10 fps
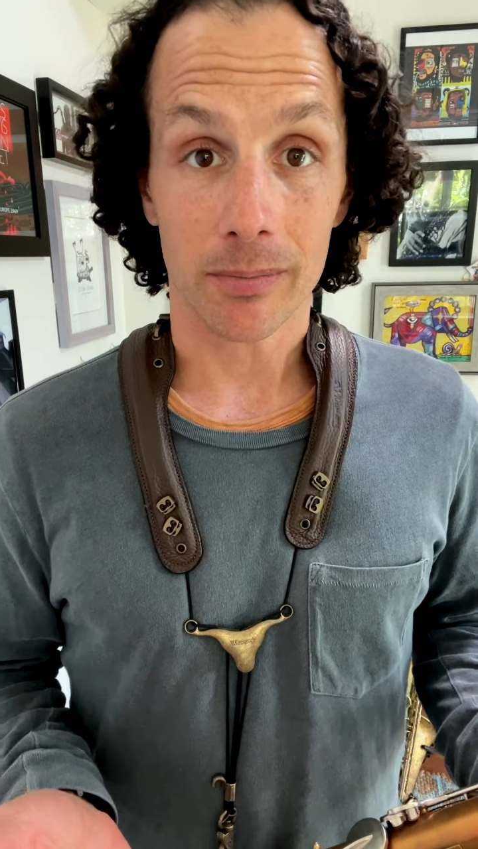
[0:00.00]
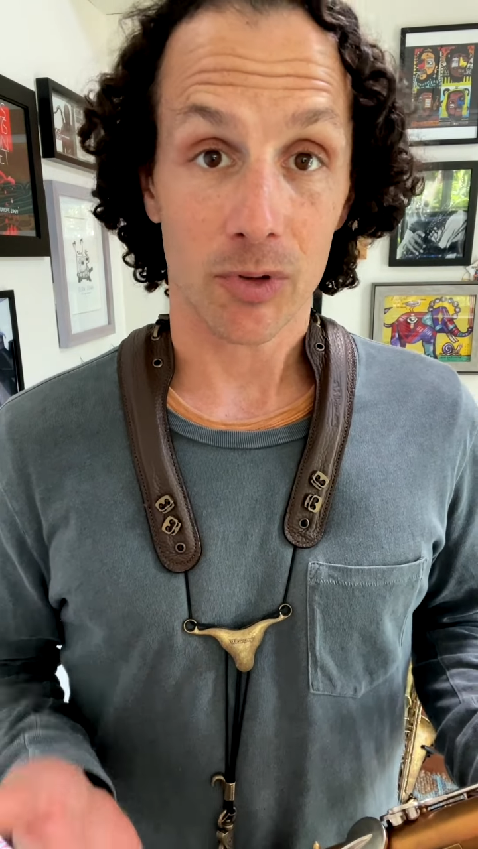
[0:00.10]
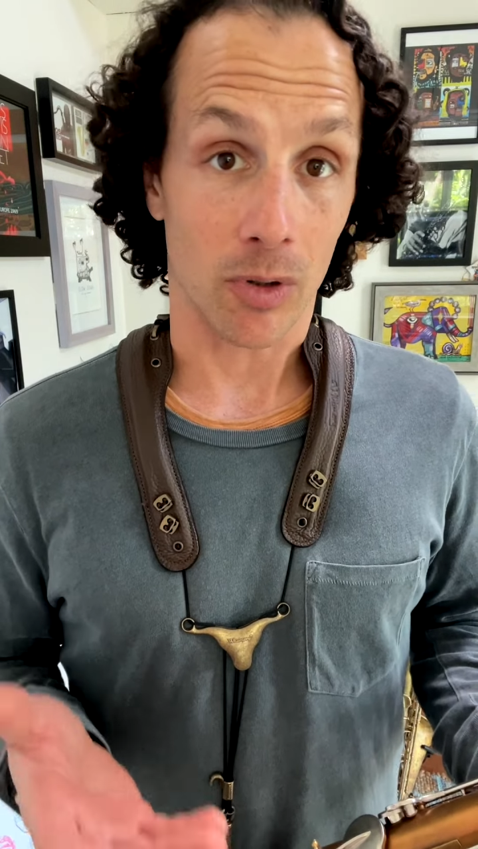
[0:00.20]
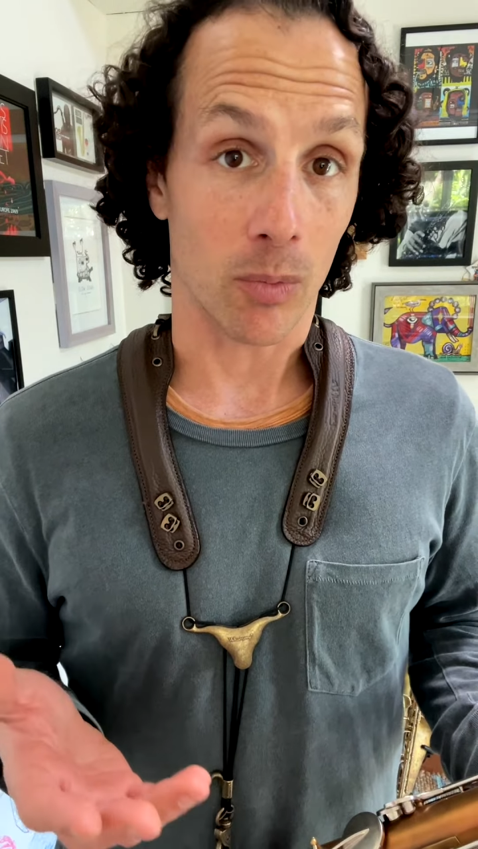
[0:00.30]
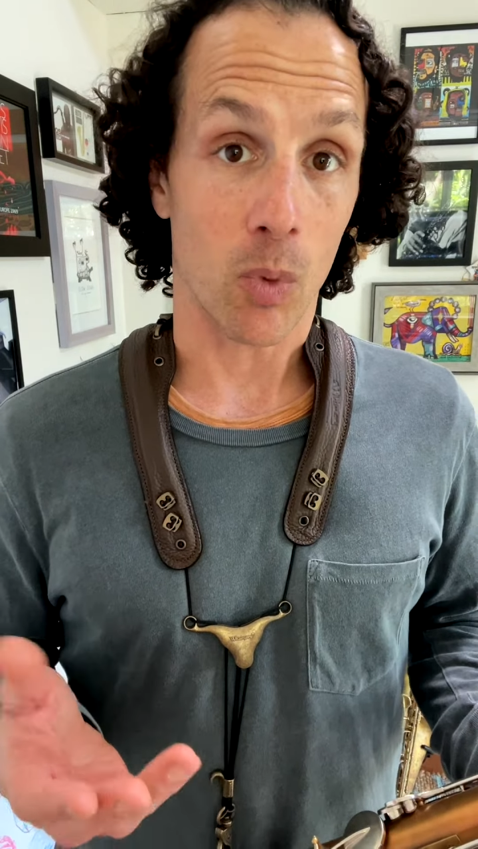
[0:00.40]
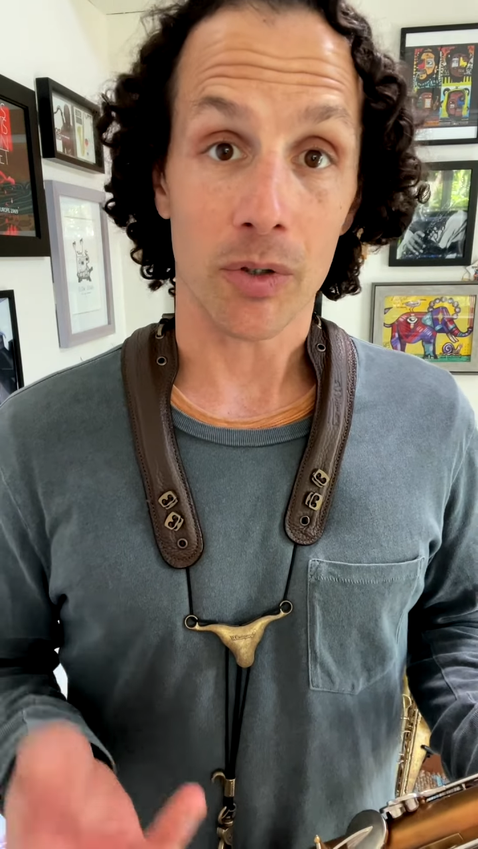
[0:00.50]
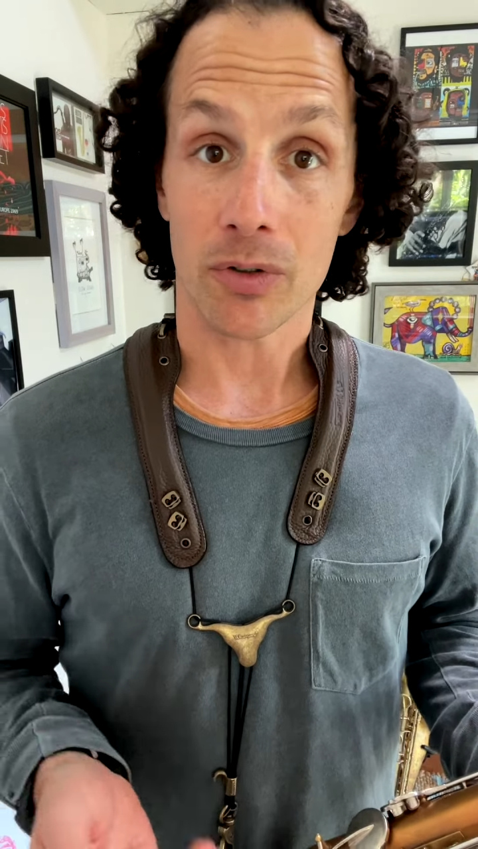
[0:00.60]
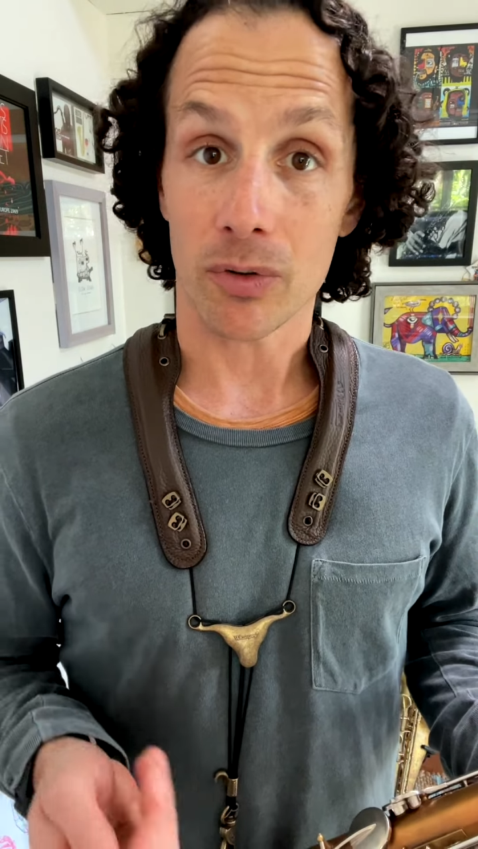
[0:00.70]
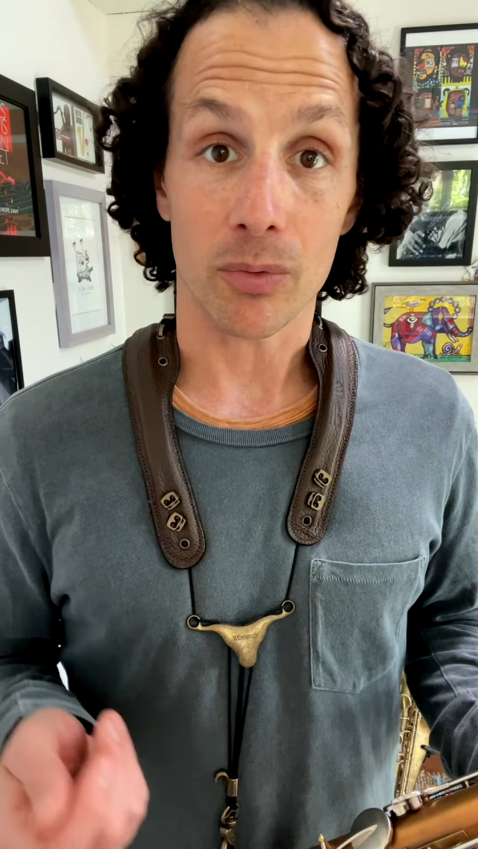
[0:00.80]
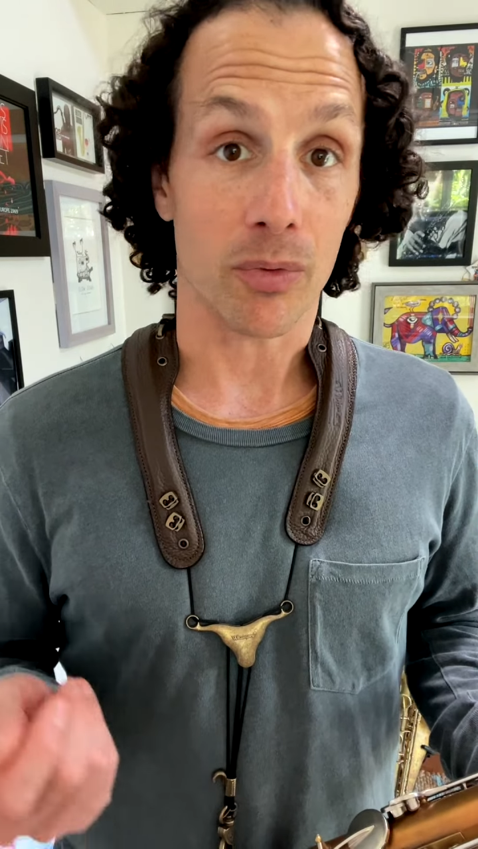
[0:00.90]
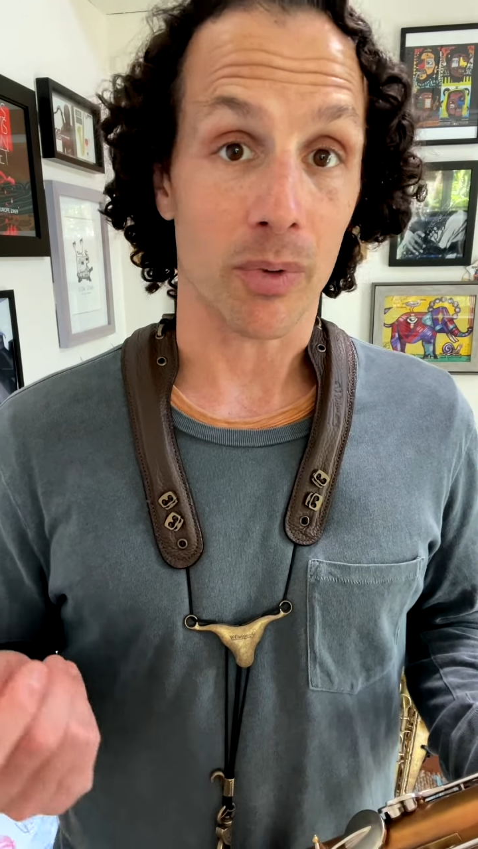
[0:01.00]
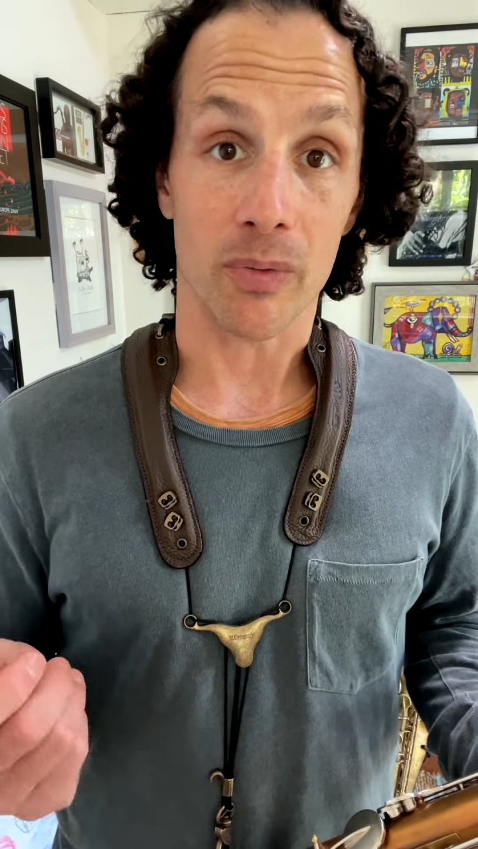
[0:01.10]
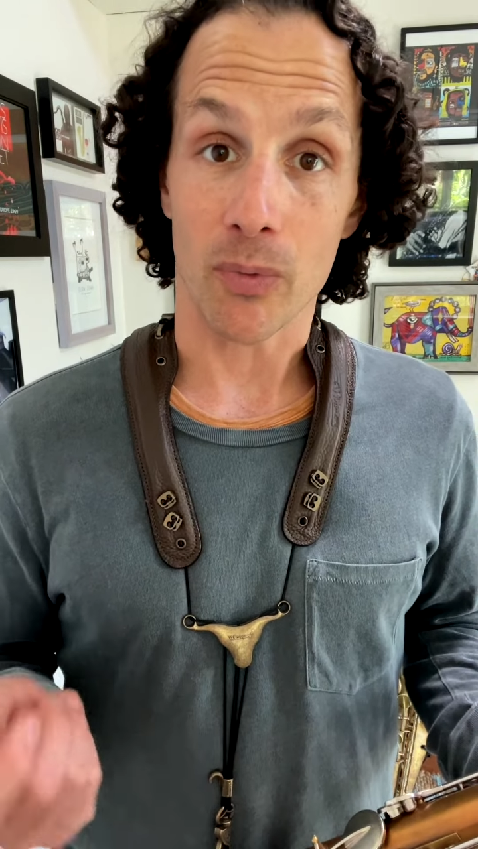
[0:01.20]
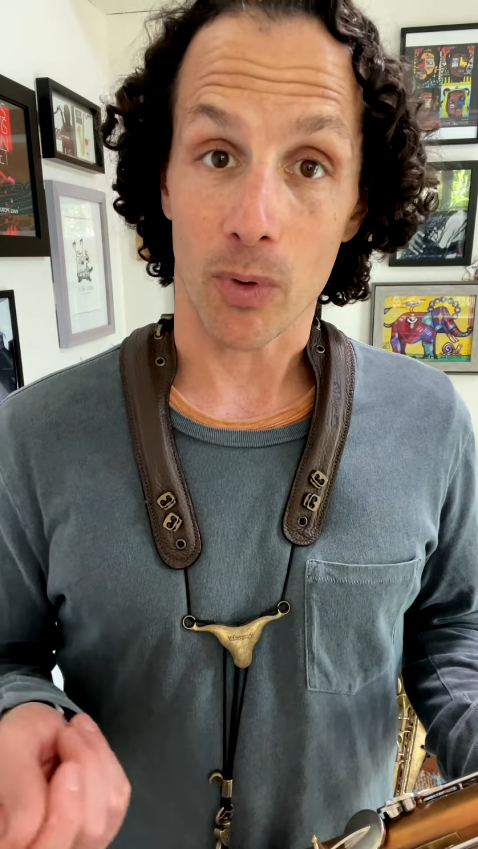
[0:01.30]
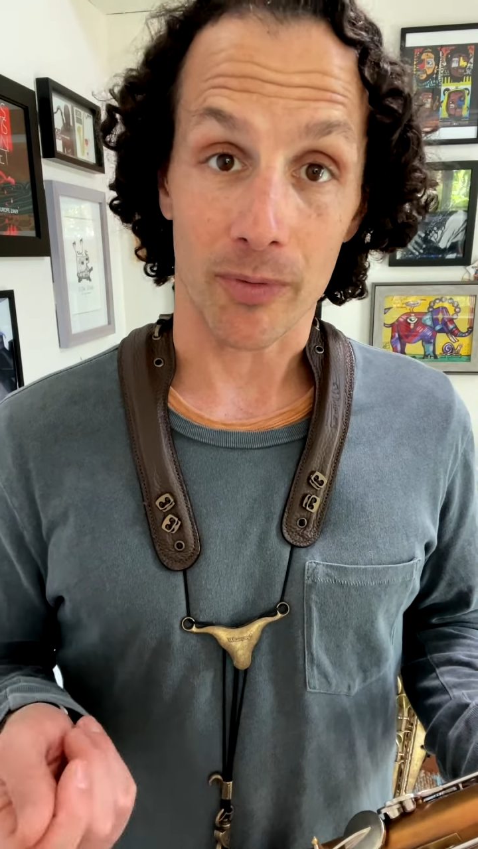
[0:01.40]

So 1, 2, 3, 4,